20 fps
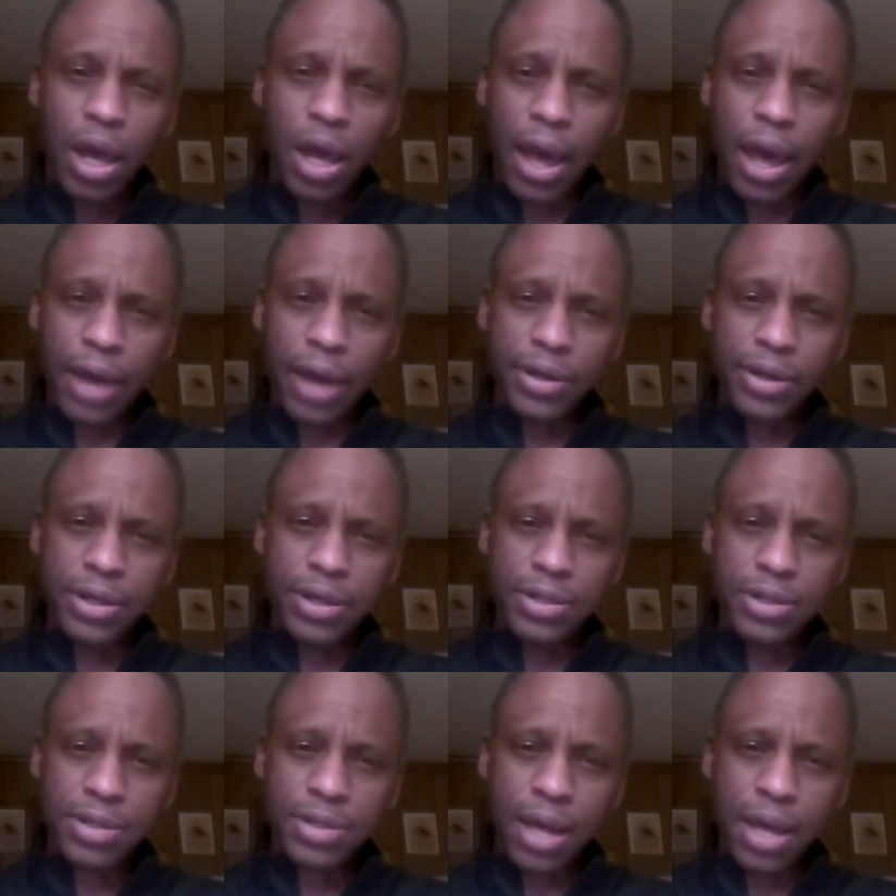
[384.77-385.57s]
and
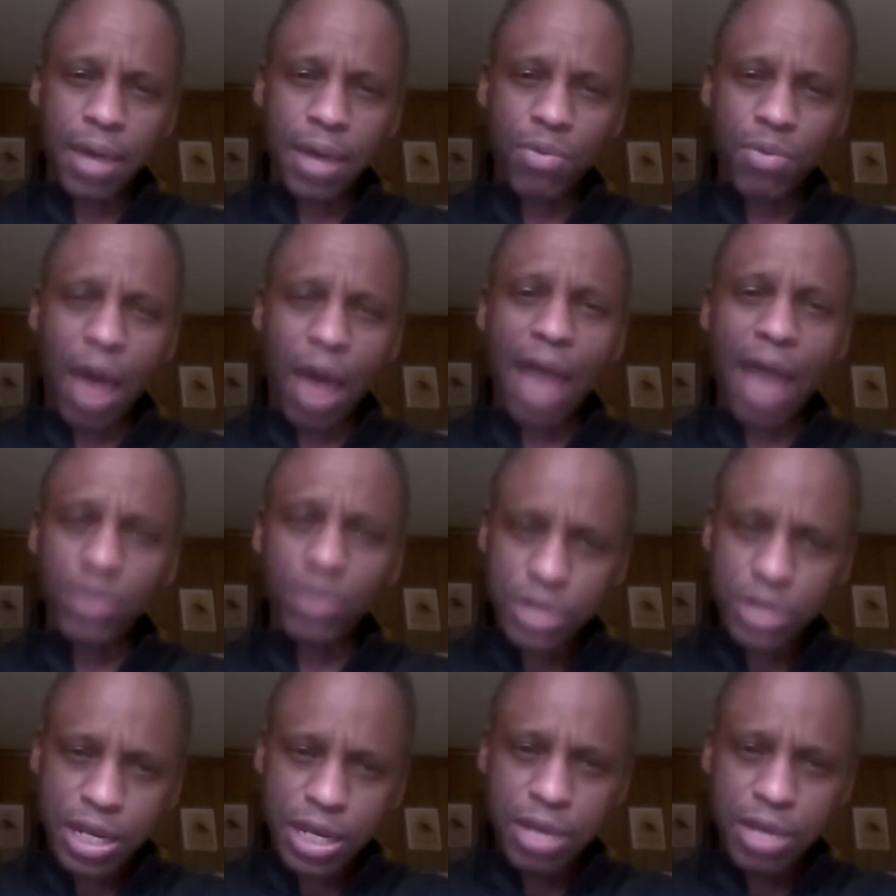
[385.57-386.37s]
his uh,
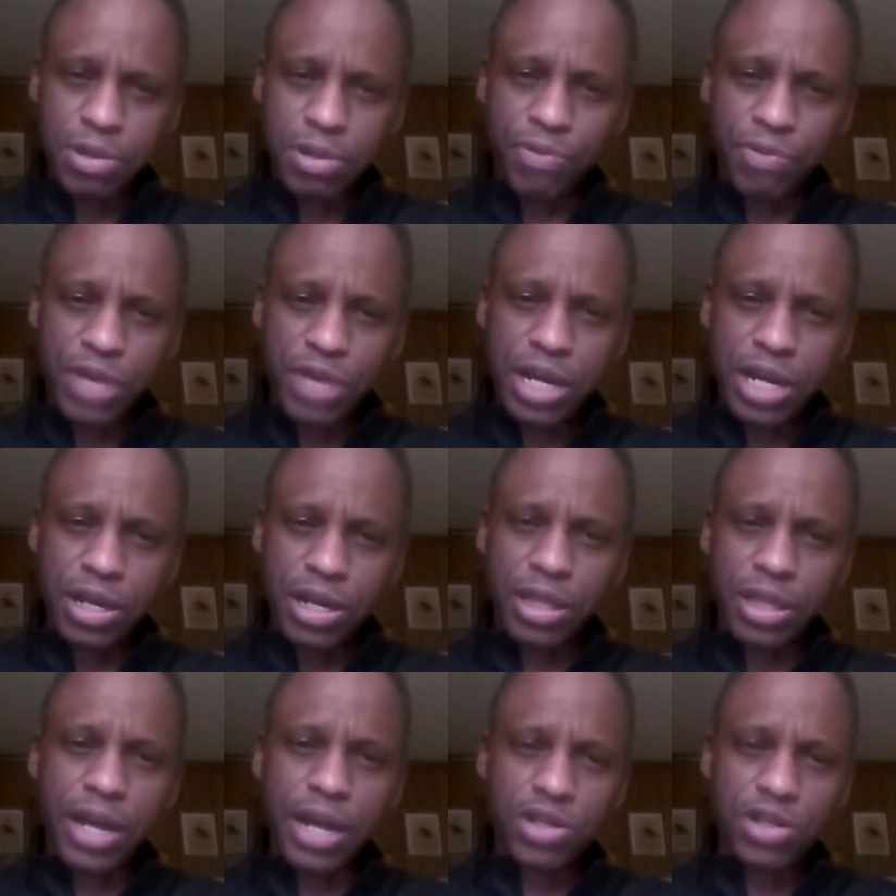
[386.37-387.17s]
rivals that he defeated
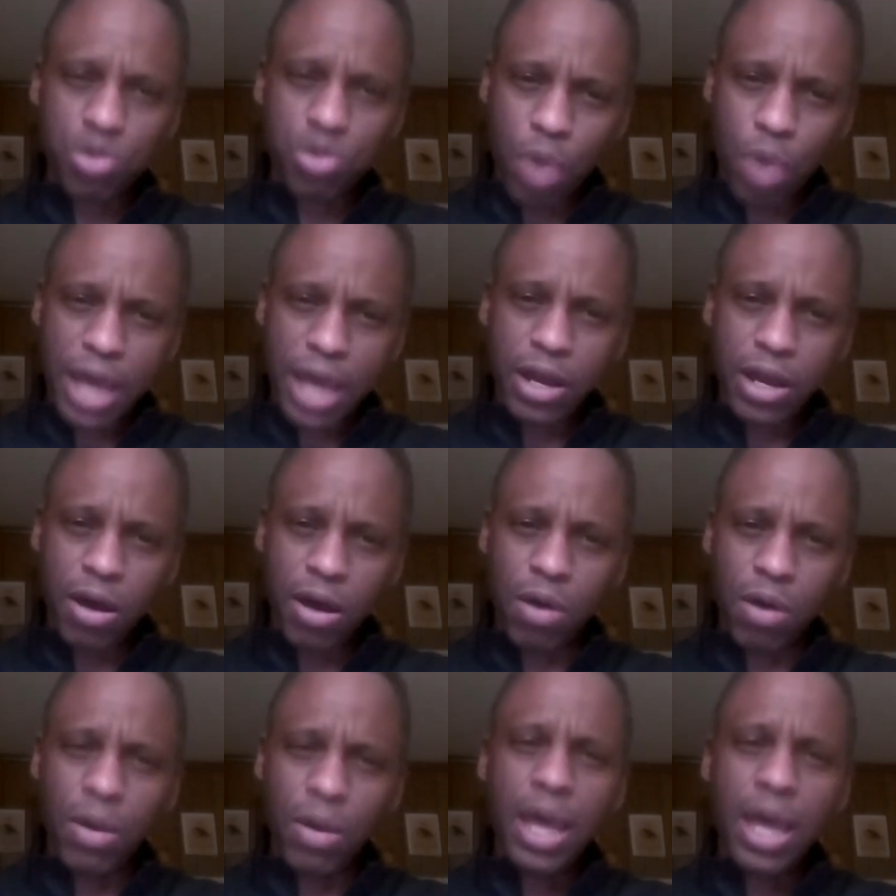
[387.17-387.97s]
in there,
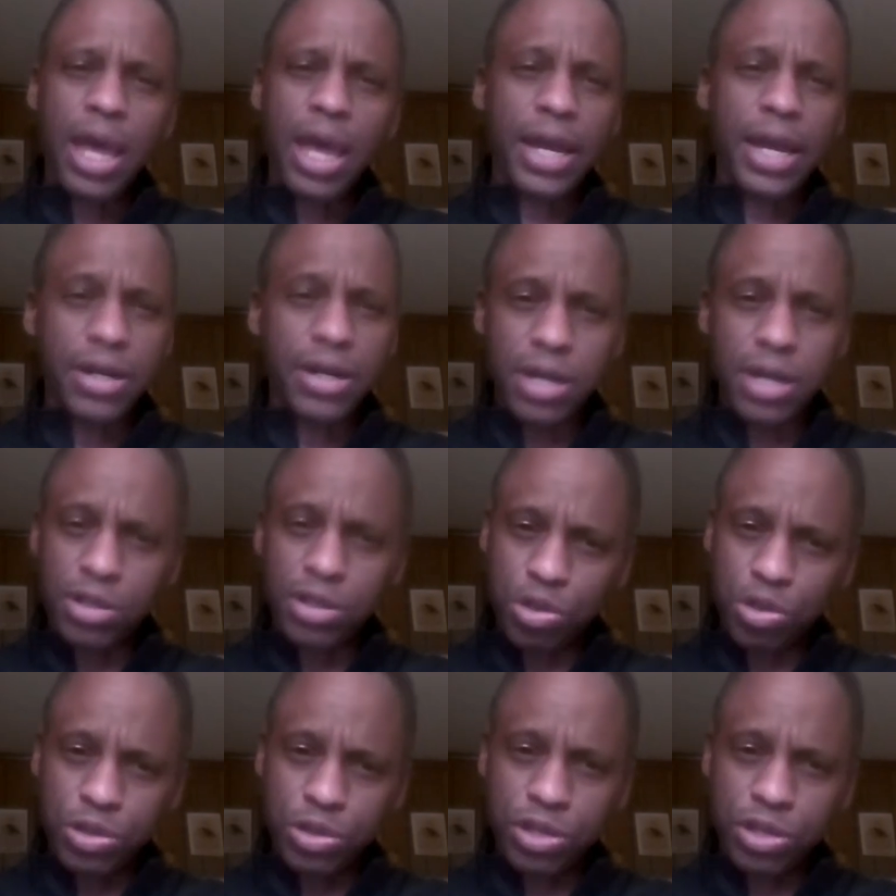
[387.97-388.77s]
Sueno and
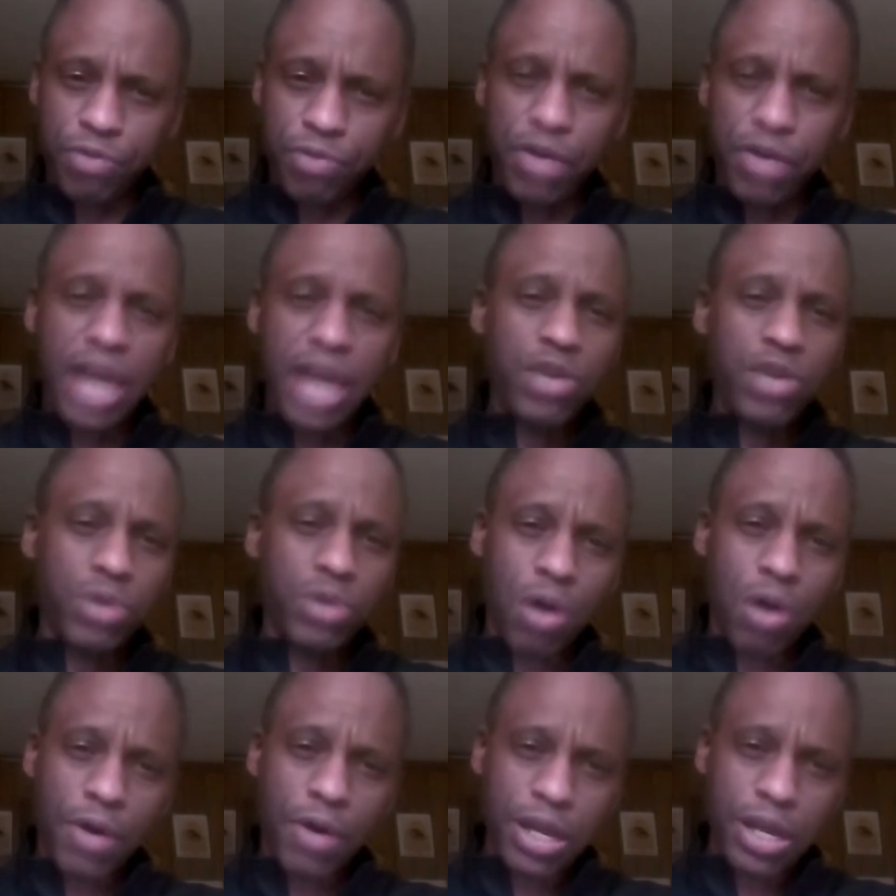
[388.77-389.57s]
Anothertwistafate, who
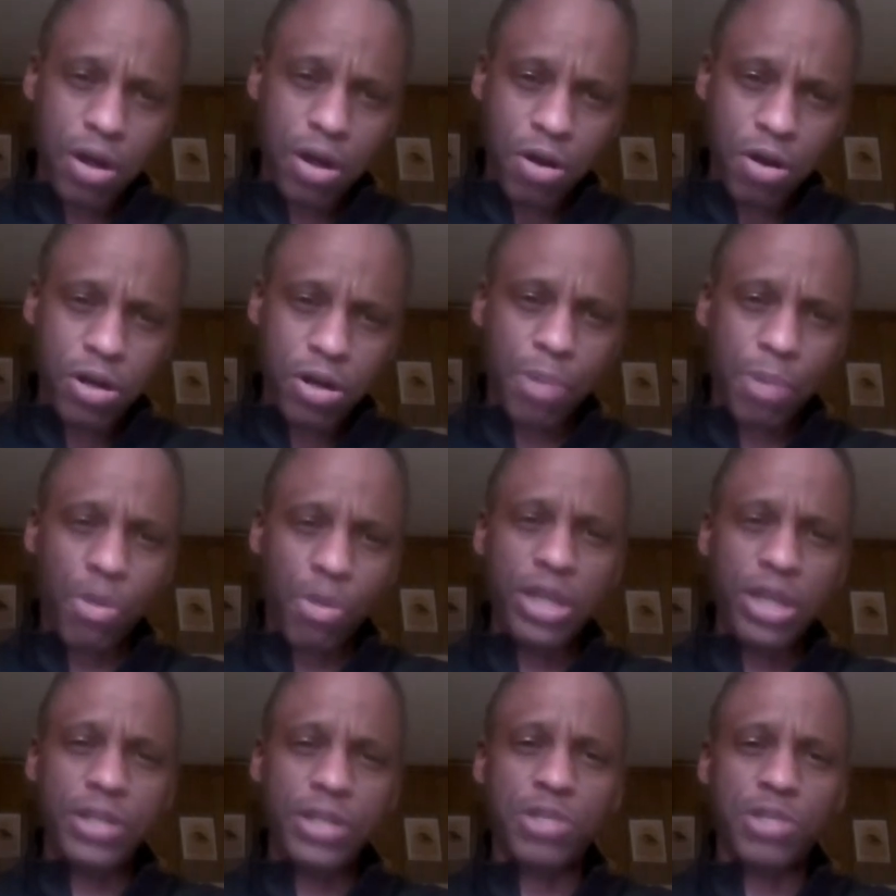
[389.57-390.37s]
had already earned a
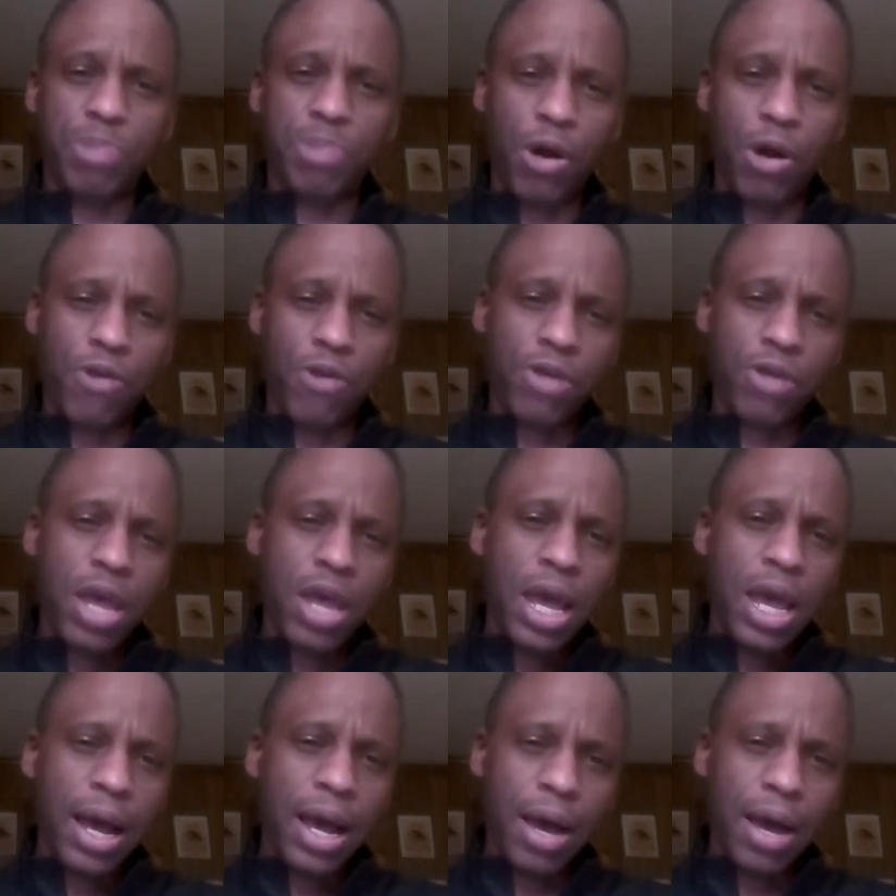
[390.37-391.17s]
Preakness berth
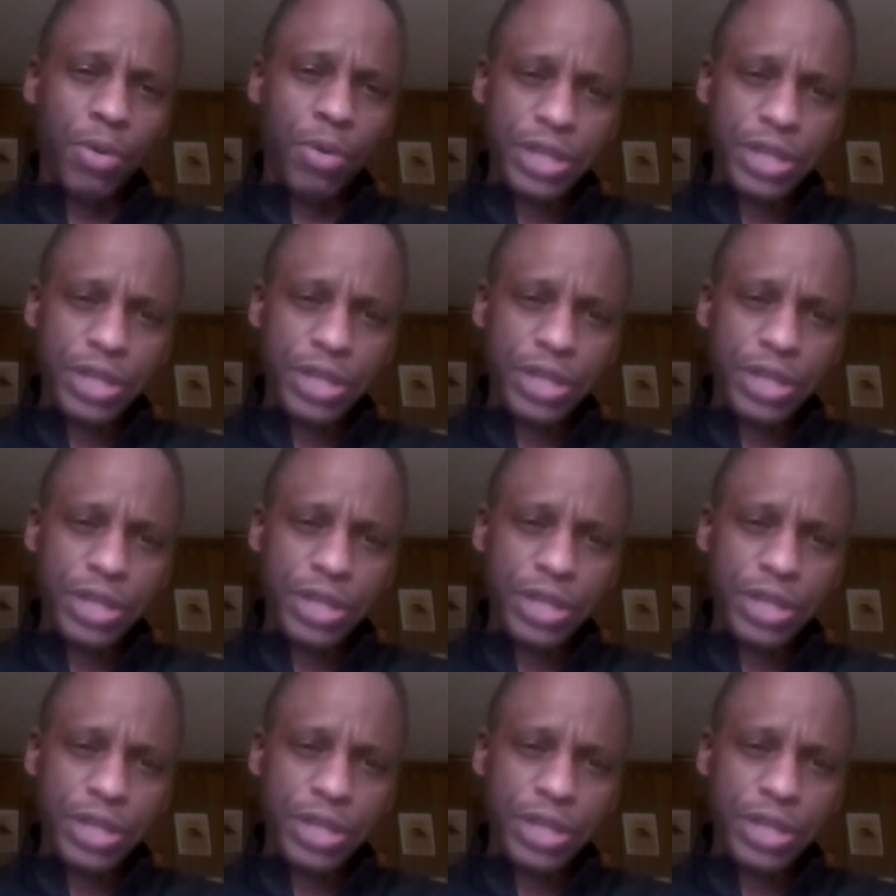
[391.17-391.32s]
uh,